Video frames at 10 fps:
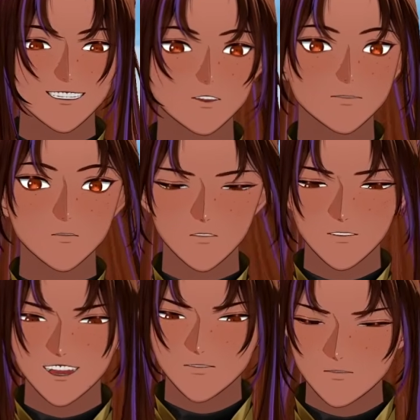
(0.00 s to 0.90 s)
The
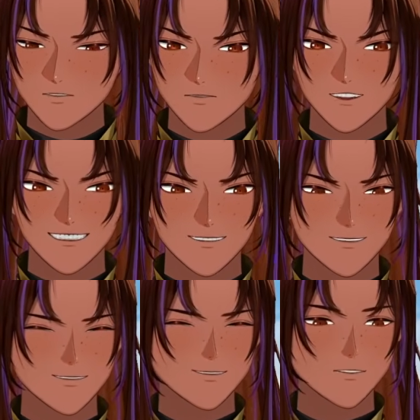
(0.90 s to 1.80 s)
Primal spell
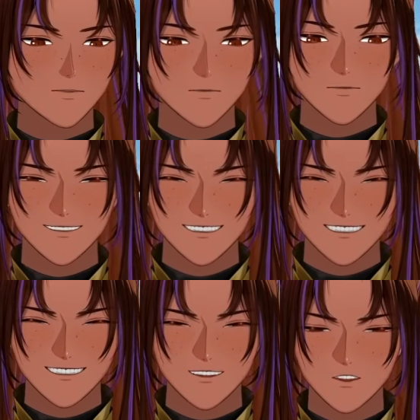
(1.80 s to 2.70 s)
list is big
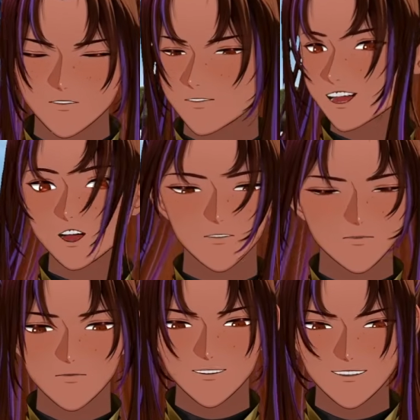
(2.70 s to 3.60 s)
heals,
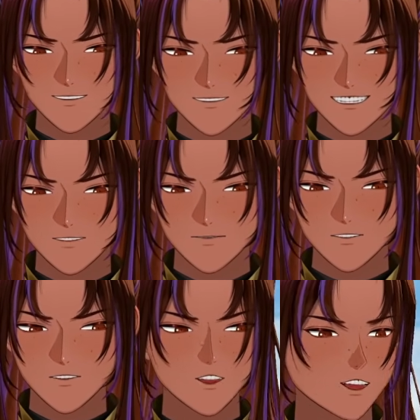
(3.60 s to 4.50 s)
big
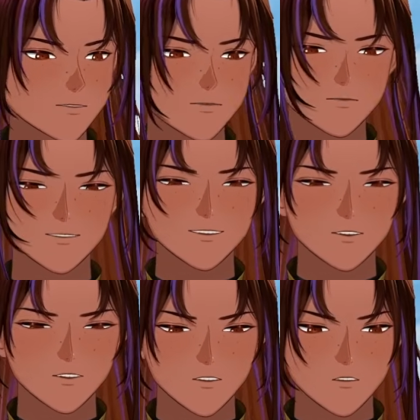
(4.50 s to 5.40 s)
damage, big
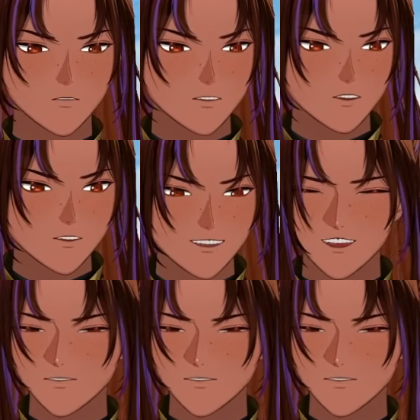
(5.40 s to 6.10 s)
control.